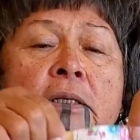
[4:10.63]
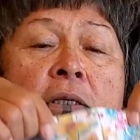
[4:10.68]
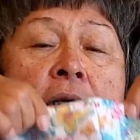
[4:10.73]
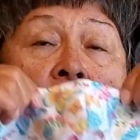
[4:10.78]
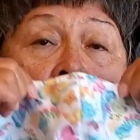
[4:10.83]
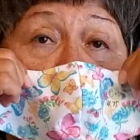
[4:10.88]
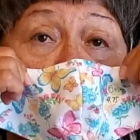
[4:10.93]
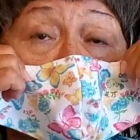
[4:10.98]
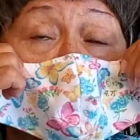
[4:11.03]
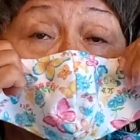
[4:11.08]

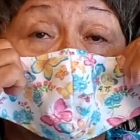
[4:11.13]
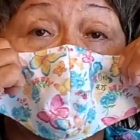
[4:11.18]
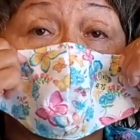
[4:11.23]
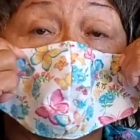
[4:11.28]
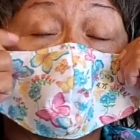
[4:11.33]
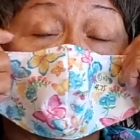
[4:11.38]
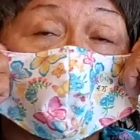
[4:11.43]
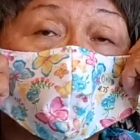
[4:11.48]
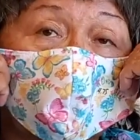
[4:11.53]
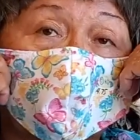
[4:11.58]
here in the
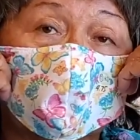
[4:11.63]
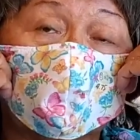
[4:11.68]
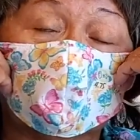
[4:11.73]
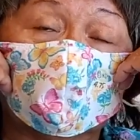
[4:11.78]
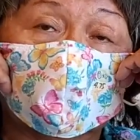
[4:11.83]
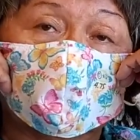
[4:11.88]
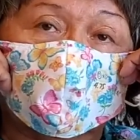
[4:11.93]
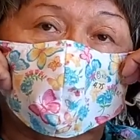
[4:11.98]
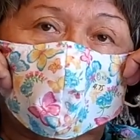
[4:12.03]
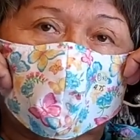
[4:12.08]
nose
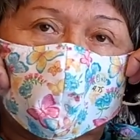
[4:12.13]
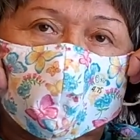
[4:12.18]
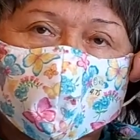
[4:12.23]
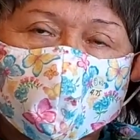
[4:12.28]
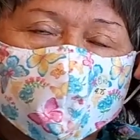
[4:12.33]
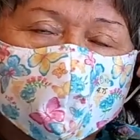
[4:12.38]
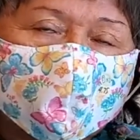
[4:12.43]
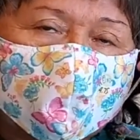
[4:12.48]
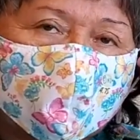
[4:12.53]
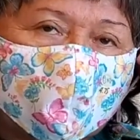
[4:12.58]

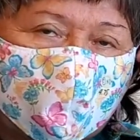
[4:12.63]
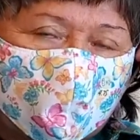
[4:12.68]
bridge,